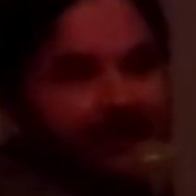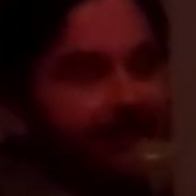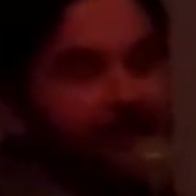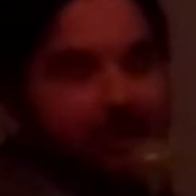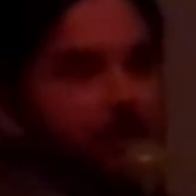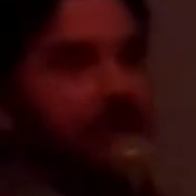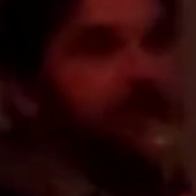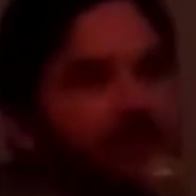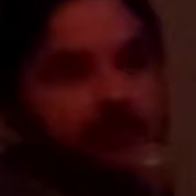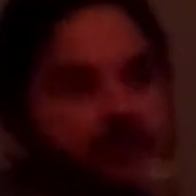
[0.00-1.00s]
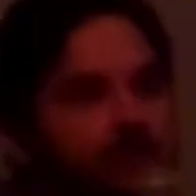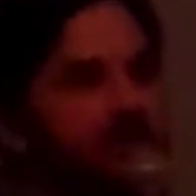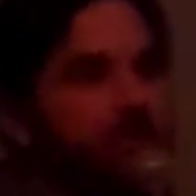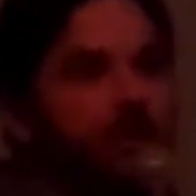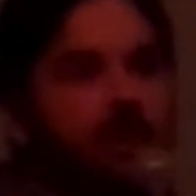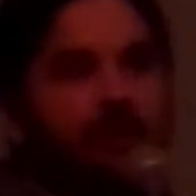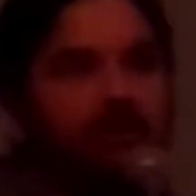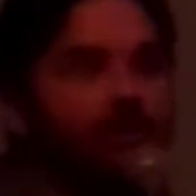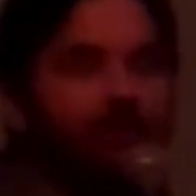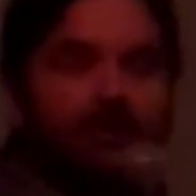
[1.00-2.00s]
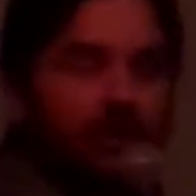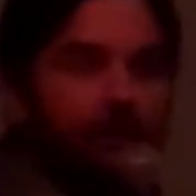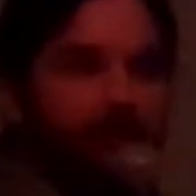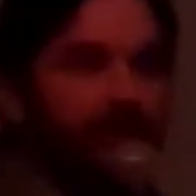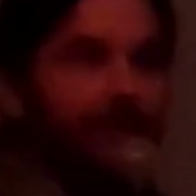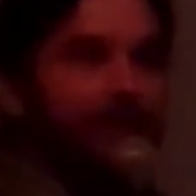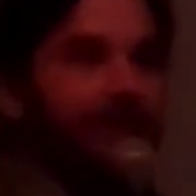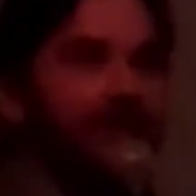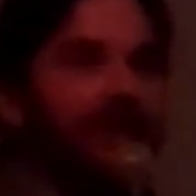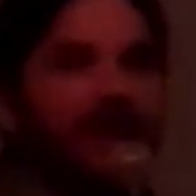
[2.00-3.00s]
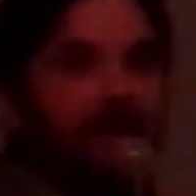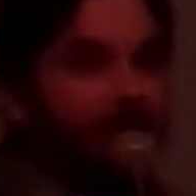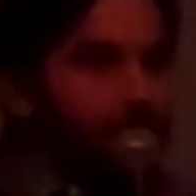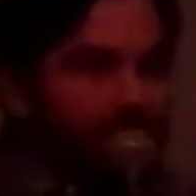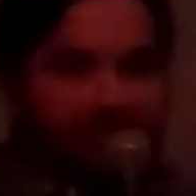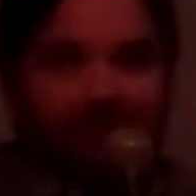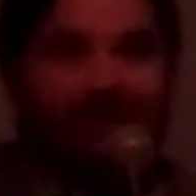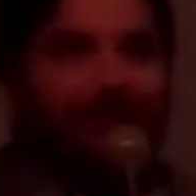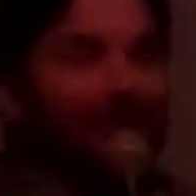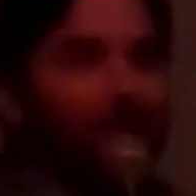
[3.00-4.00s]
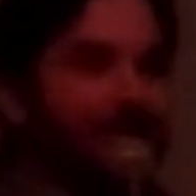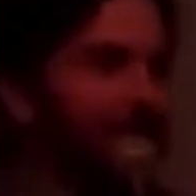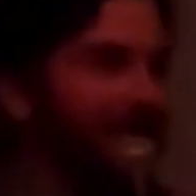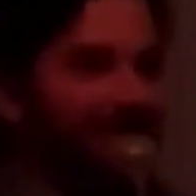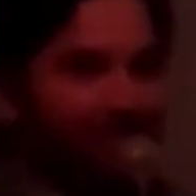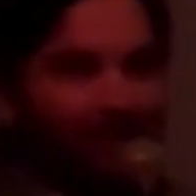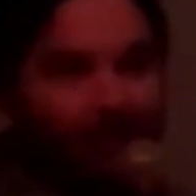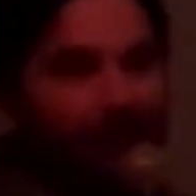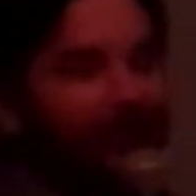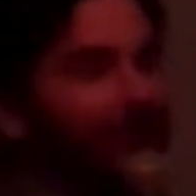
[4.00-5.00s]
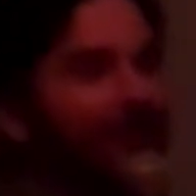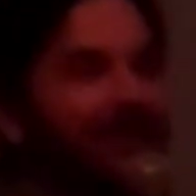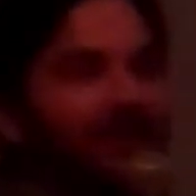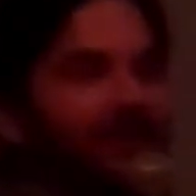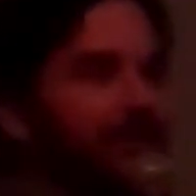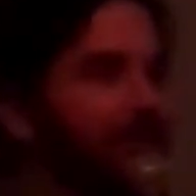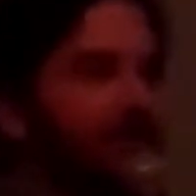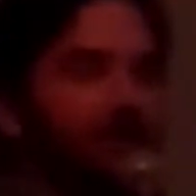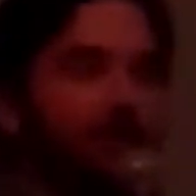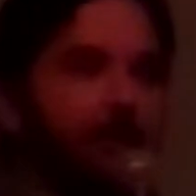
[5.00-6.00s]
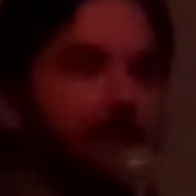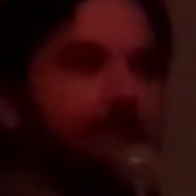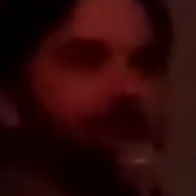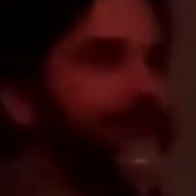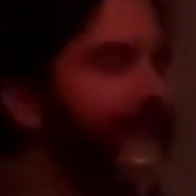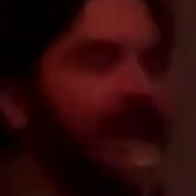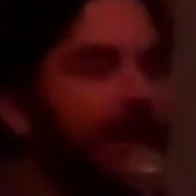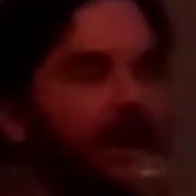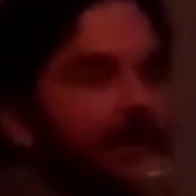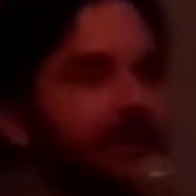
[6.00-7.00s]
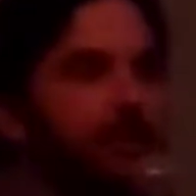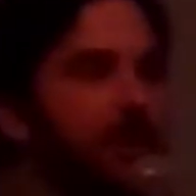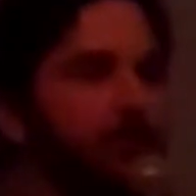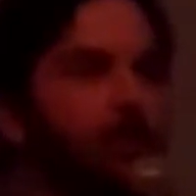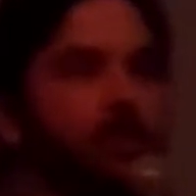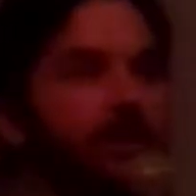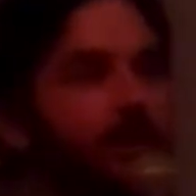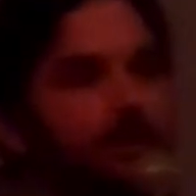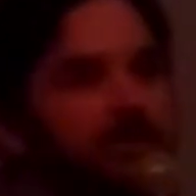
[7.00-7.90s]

about David Foster Wallace, really about any of the questions, one that was asked before, anything about him. What we know